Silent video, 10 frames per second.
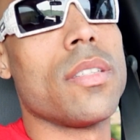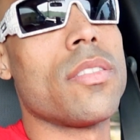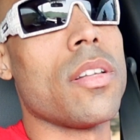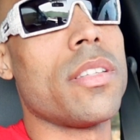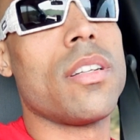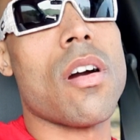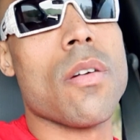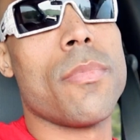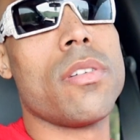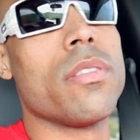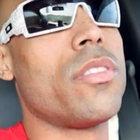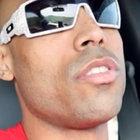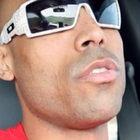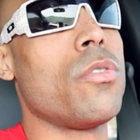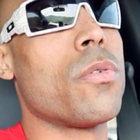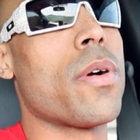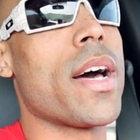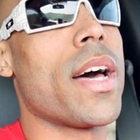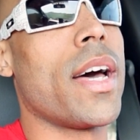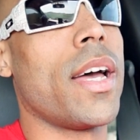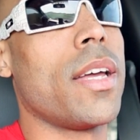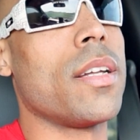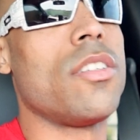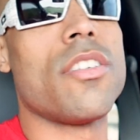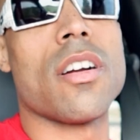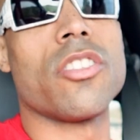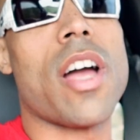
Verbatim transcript: salted caramel to uh, dark